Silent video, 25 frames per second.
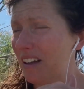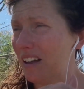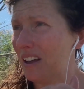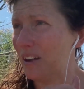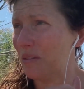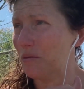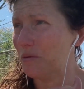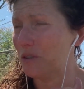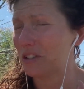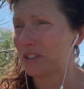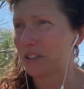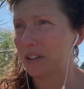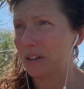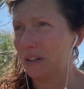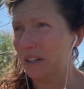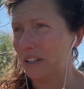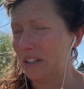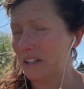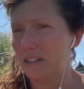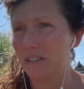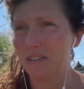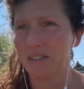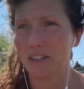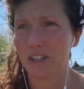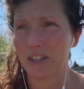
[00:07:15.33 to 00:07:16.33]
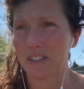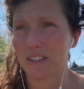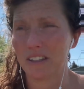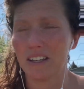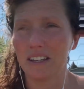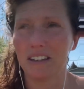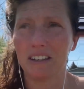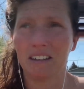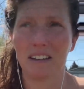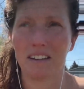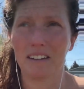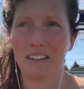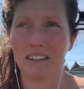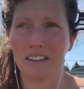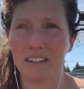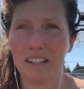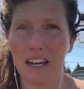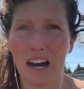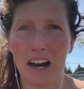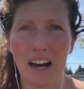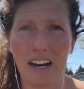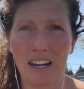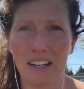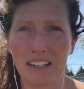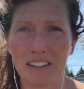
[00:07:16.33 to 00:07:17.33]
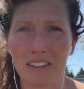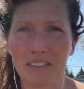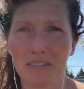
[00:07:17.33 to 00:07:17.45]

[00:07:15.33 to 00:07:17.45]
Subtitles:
am just gonna die.